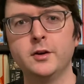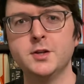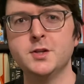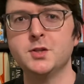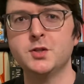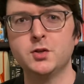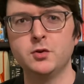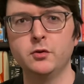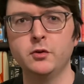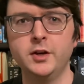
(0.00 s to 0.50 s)

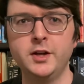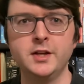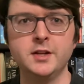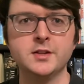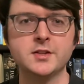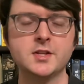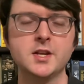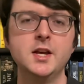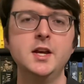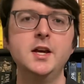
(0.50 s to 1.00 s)

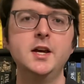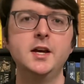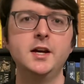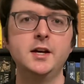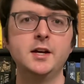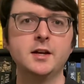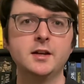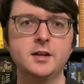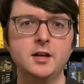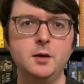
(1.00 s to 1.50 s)
historians
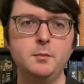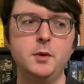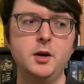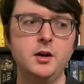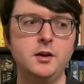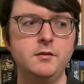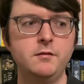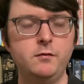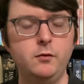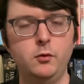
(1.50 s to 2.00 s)
come
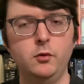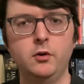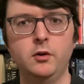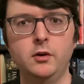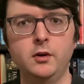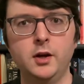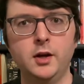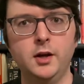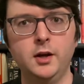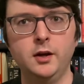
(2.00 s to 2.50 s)
on
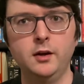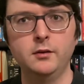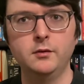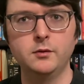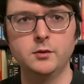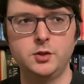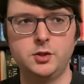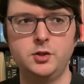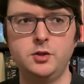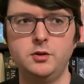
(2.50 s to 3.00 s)
for
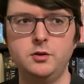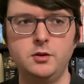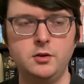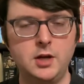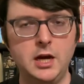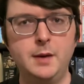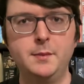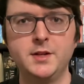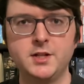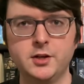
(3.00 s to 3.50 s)

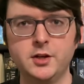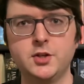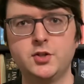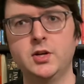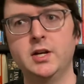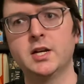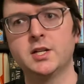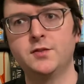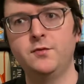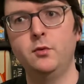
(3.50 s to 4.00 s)
commentary
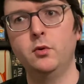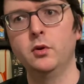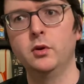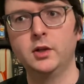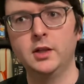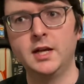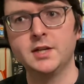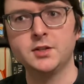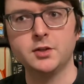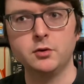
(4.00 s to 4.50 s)
tracks for
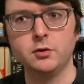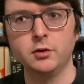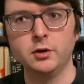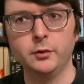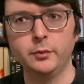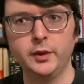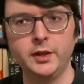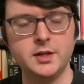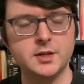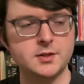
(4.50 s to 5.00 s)
classic horror
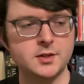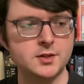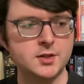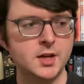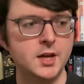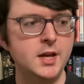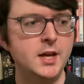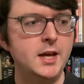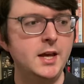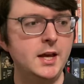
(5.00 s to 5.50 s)
releases,
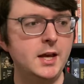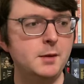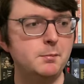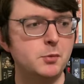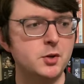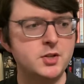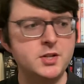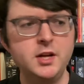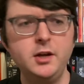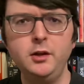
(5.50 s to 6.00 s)
and
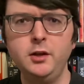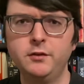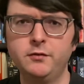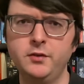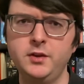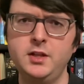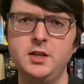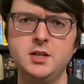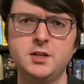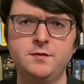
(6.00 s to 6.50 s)
particularly for
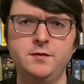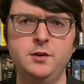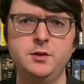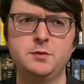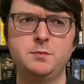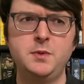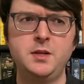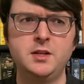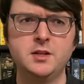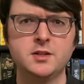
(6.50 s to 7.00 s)
these films
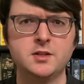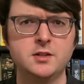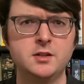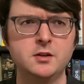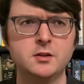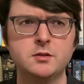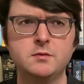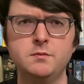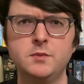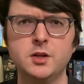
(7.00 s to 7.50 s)
because
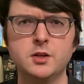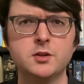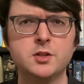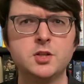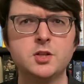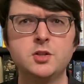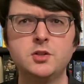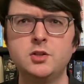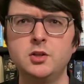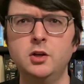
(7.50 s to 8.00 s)
they're
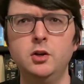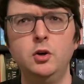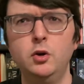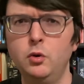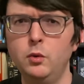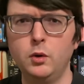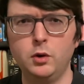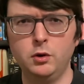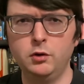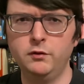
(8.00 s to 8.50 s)

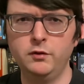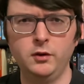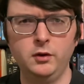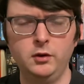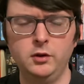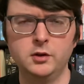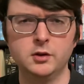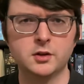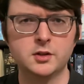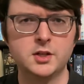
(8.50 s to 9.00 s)
so
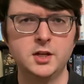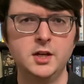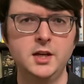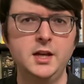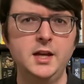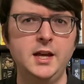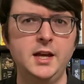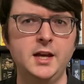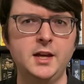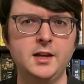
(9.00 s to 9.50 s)
overlooked,
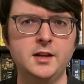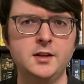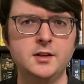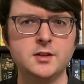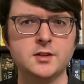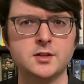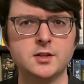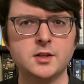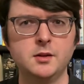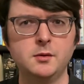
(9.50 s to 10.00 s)

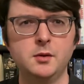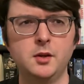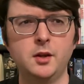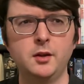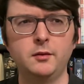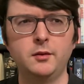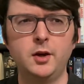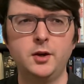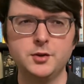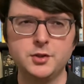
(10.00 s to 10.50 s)
and
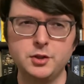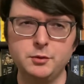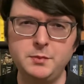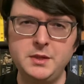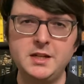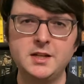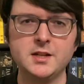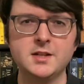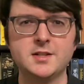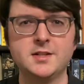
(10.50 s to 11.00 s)
also
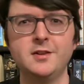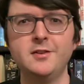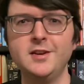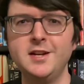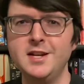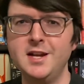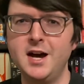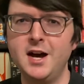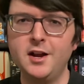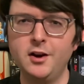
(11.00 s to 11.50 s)
because they're
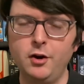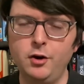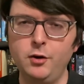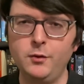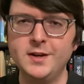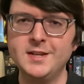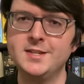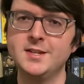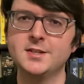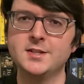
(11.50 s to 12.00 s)
not
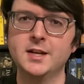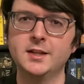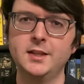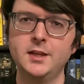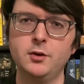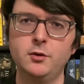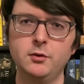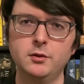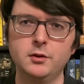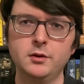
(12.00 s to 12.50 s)
always exactly
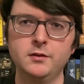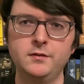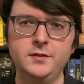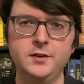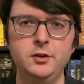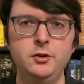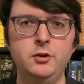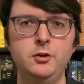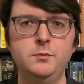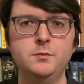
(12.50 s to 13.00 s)
horror
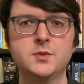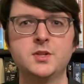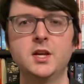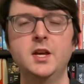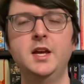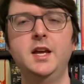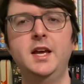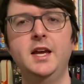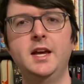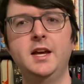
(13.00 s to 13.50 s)
films,
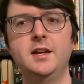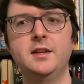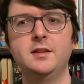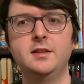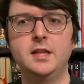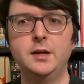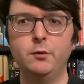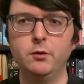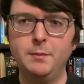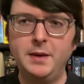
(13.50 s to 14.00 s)
and
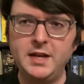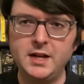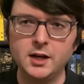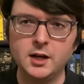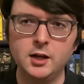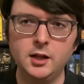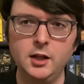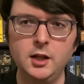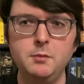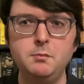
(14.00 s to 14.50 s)
they were made at
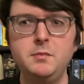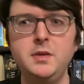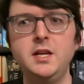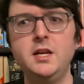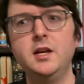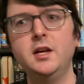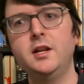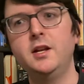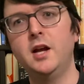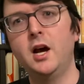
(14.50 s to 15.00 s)

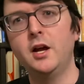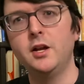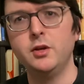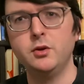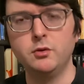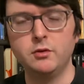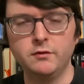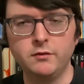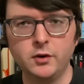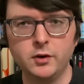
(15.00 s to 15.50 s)
Columbia, not
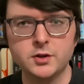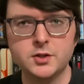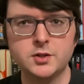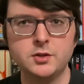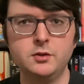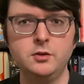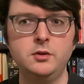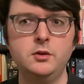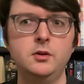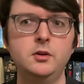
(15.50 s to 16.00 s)

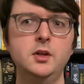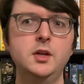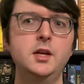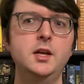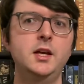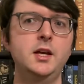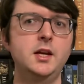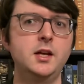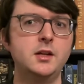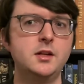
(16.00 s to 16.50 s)
Universal,
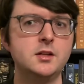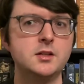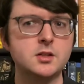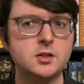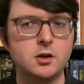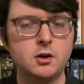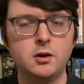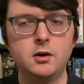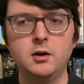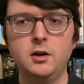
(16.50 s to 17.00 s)
and it's
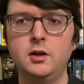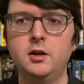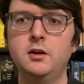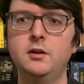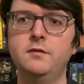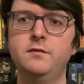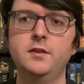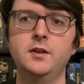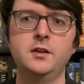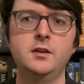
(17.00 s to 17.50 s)

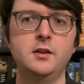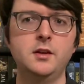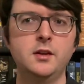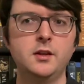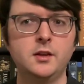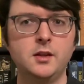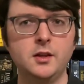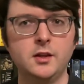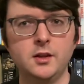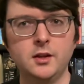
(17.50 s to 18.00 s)
Karloff, and
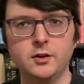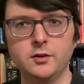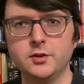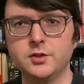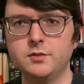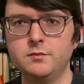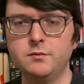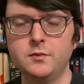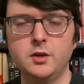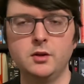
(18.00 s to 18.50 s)

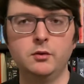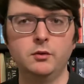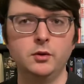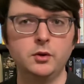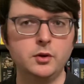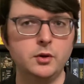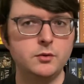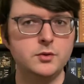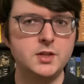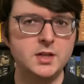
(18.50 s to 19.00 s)
there's
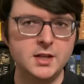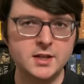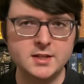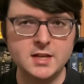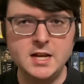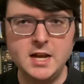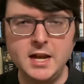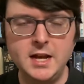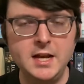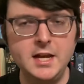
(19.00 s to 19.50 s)
Lugosi
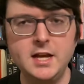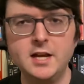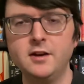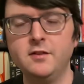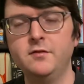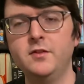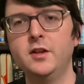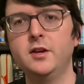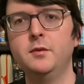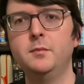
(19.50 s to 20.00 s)
isn't any
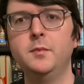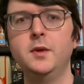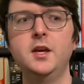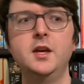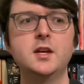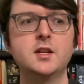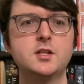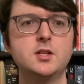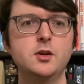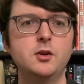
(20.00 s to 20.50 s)
of them,
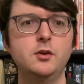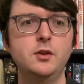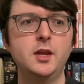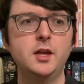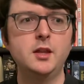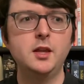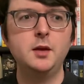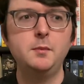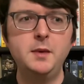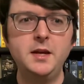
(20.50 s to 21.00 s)
so
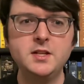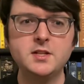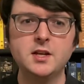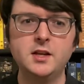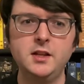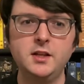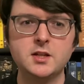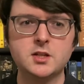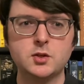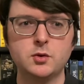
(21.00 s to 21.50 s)
they
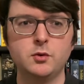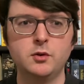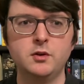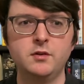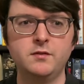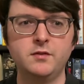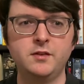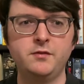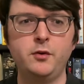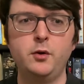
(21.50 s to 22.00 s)
basically sort
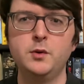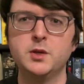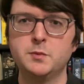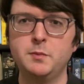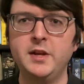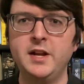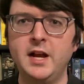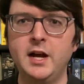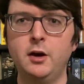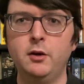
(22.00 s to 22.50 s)
of have always
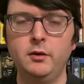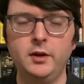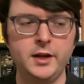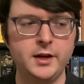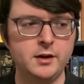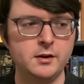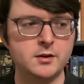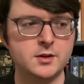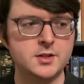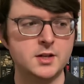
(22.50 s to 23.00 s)
been
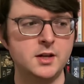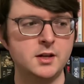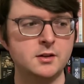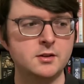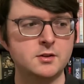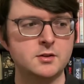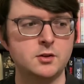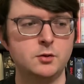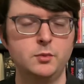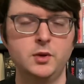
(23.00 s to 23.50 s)
outliers. And
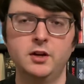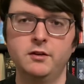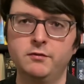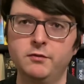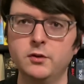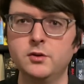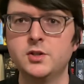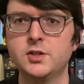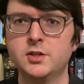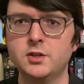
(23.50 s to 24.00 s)
so when I
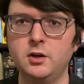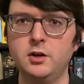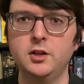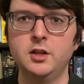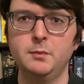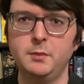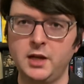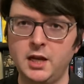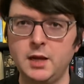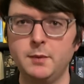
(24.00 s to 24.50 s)
first saw
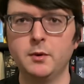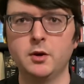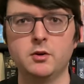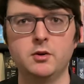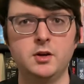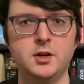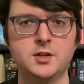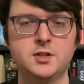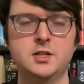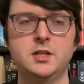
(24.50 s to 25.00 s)
them and came
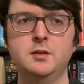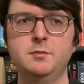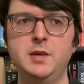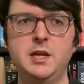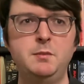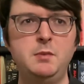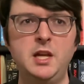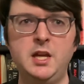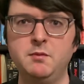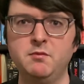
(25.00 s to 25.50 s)
across them, I
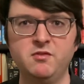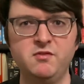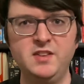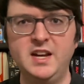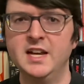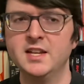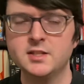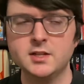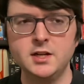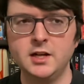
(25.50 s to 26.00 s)
became
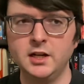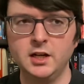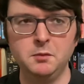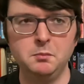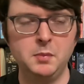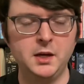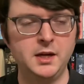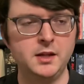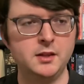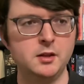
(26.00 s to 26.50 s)
fascinated
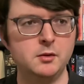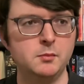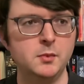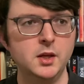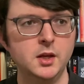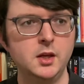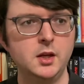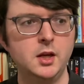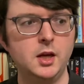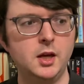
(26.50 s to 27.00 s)
by them
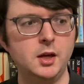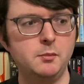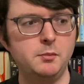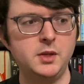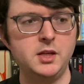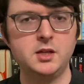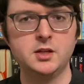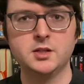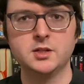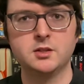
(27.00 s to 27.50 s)

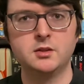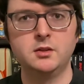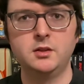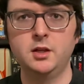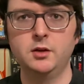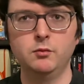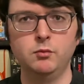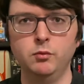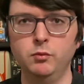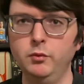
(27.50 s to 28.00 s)
because
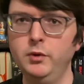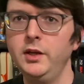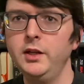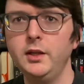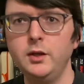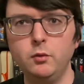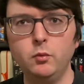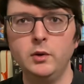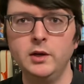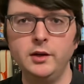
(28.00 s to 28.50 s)
they're
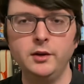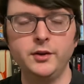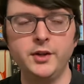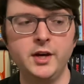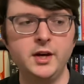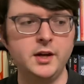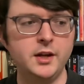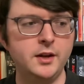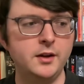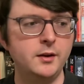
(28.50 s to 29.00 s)
really well
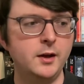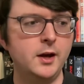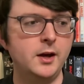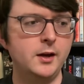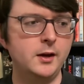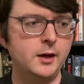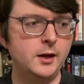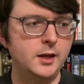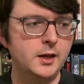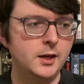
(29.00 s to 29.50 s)
done.
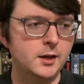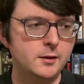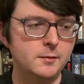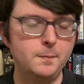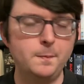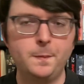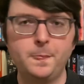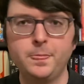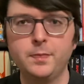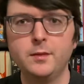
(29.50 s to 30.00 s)
Again,